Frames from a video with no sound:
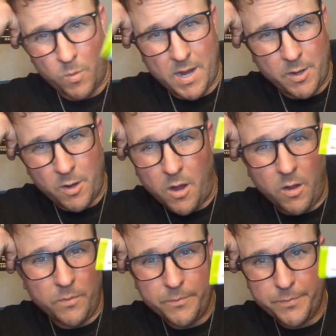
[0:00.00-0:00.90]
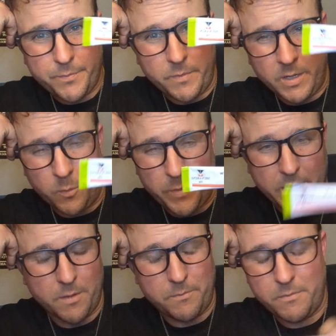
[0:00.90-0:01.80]
retinol. It'll
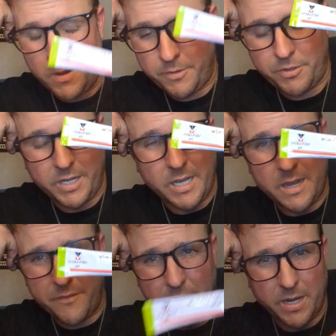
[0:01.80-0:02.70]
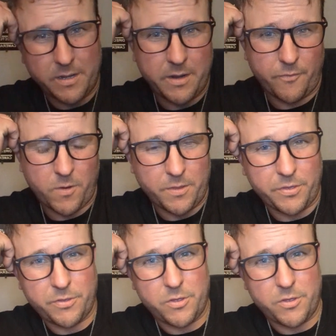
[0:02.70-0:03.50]
make a significant difference.